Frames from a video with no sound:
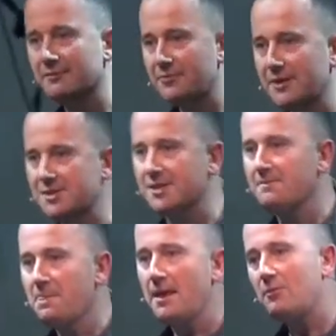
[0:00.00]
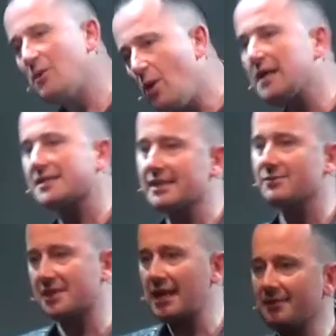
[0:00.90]
fridge. Well, it wasn't. It
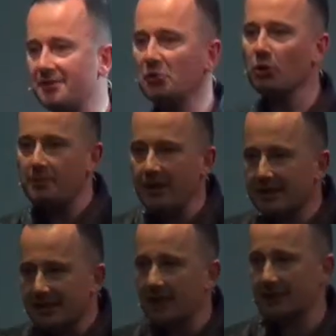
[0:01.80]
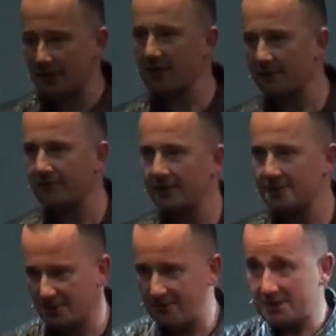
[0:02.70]
was kind of a European-sized American
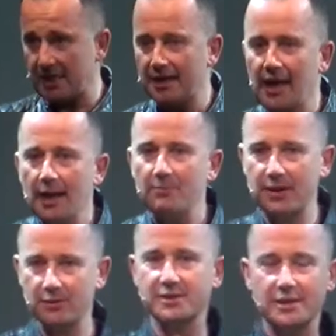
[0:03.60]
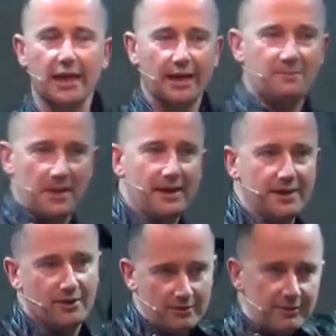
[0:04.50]
fridge. You know what I'm saying? But it was,
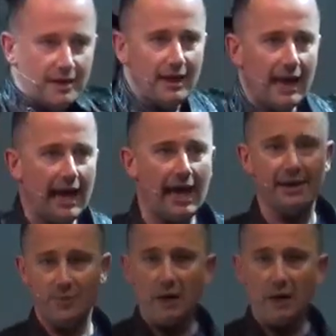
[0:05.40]
you know, and,